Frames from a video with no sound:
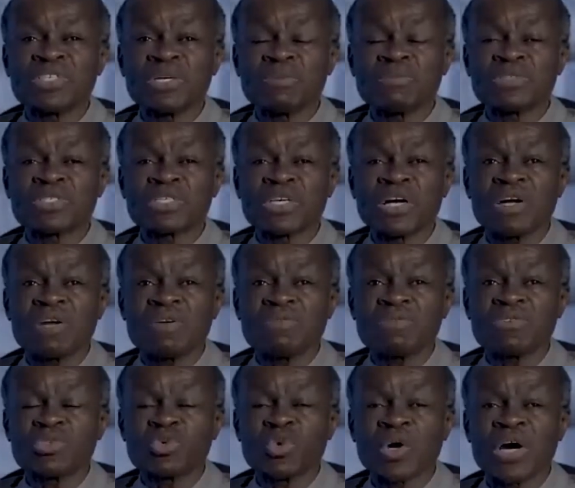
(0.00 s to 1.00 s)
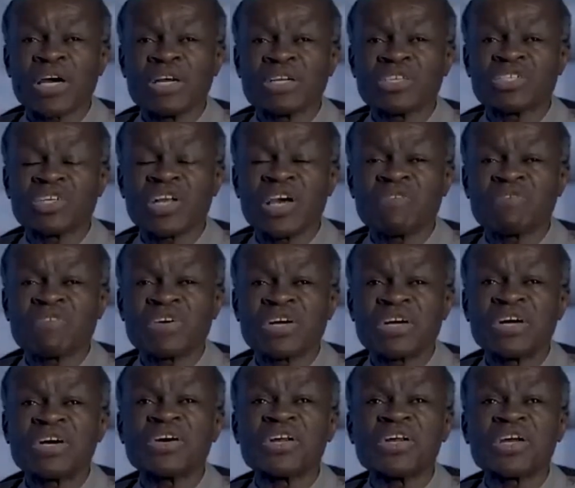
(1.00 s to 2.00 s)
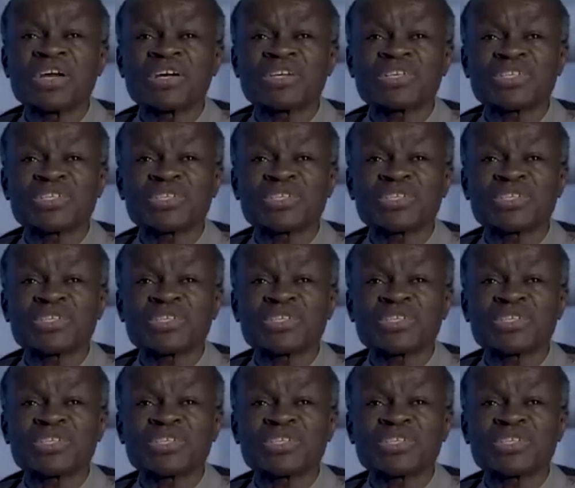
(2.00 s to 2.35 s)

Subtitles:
themselves were enslaving Greeks.